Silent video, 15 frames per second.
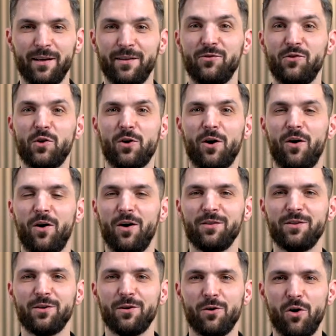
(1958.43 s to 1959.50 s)
There are other
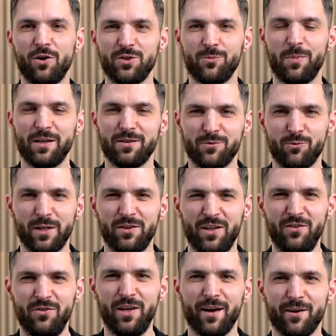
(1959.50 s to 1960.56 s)
launchpads
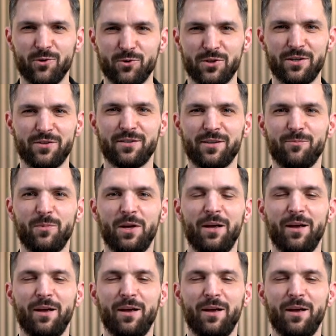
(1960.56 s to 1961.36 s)
within the ecosystem,